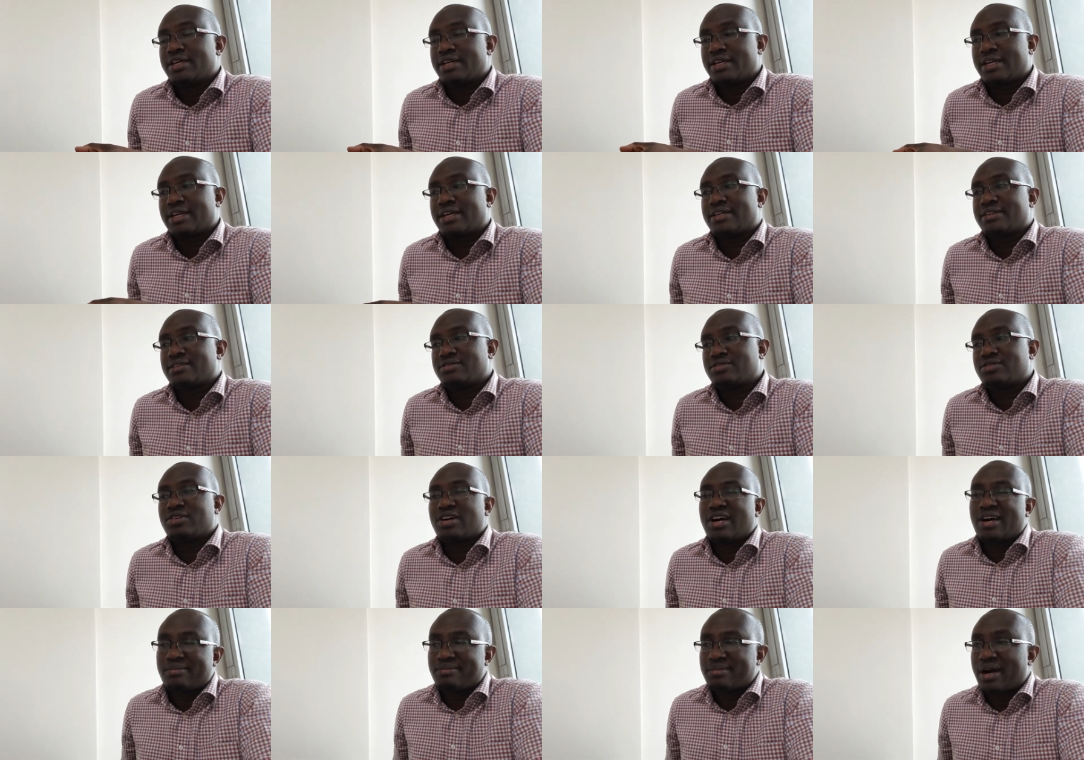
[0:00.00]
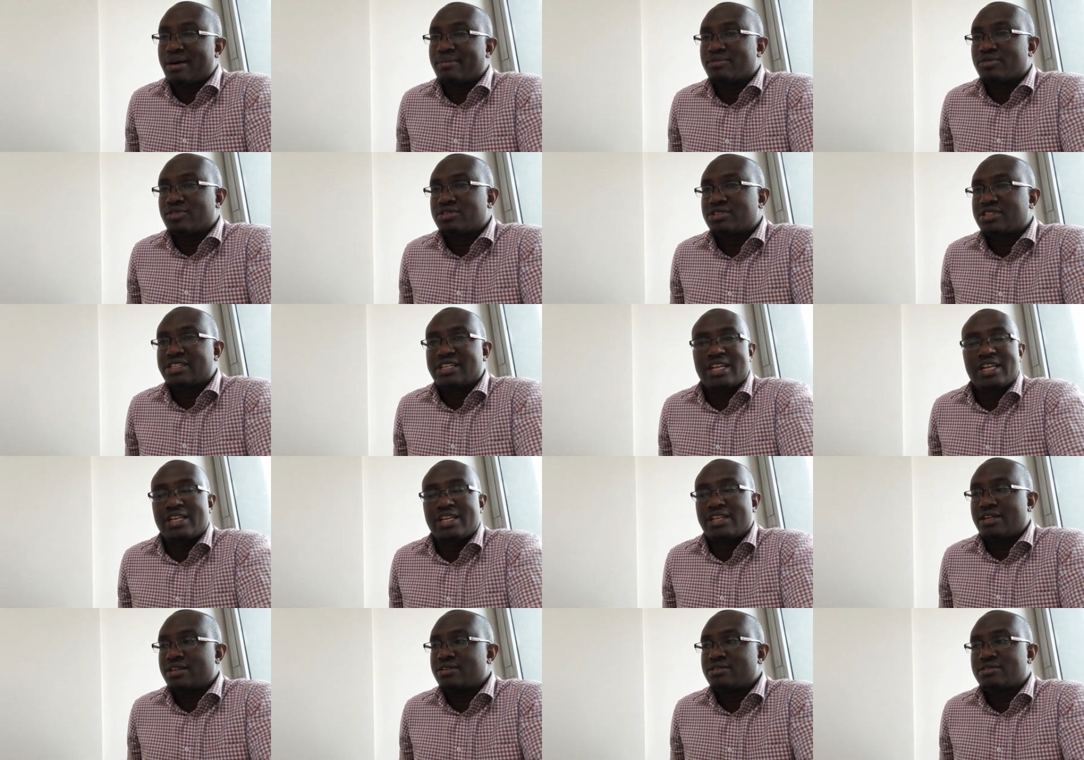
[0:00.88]
Yeah. So I'm not in
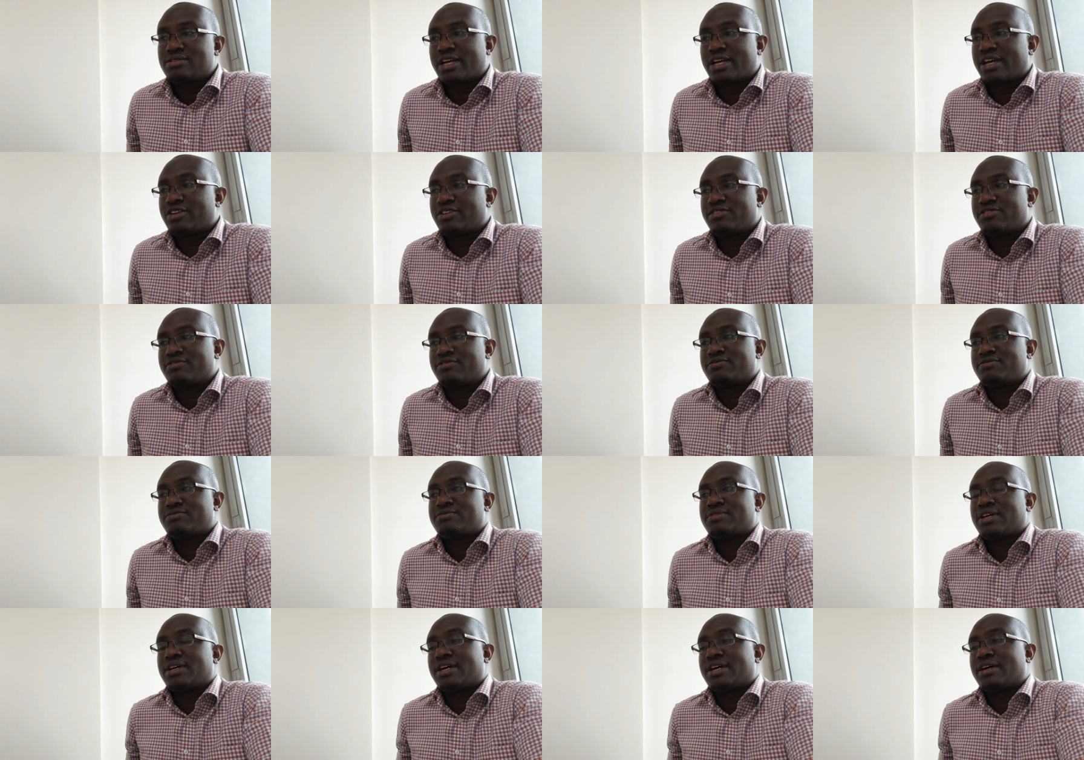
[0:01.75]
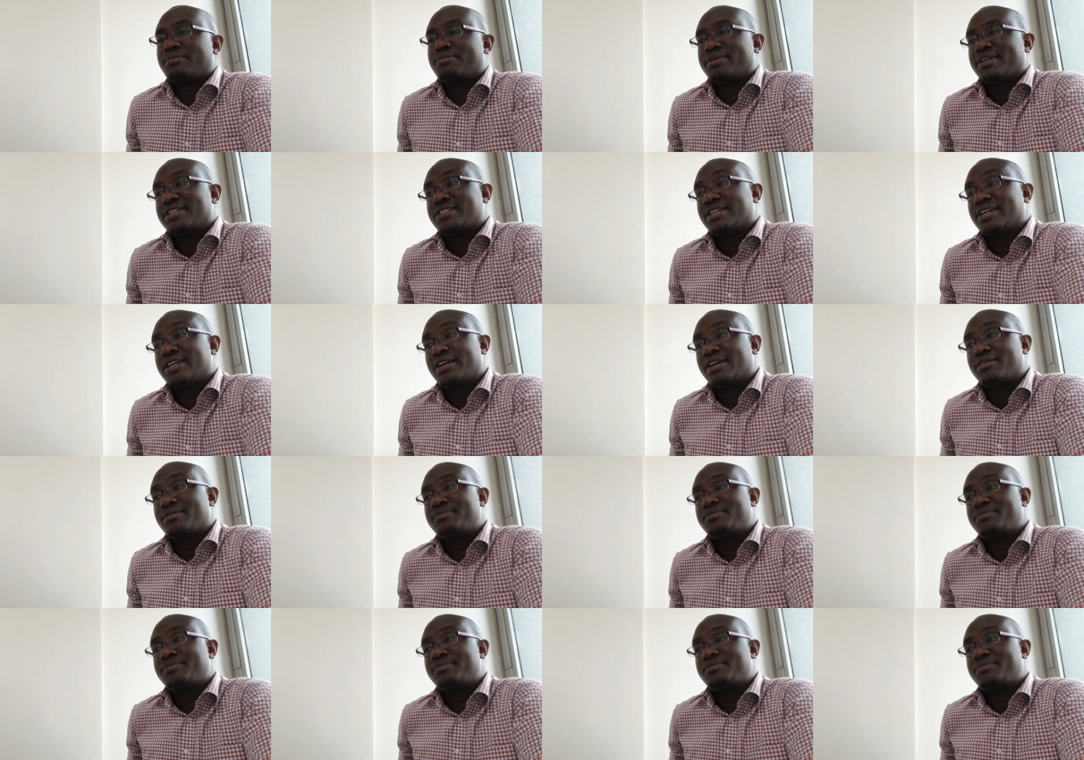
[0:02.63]
any kind of pressure now.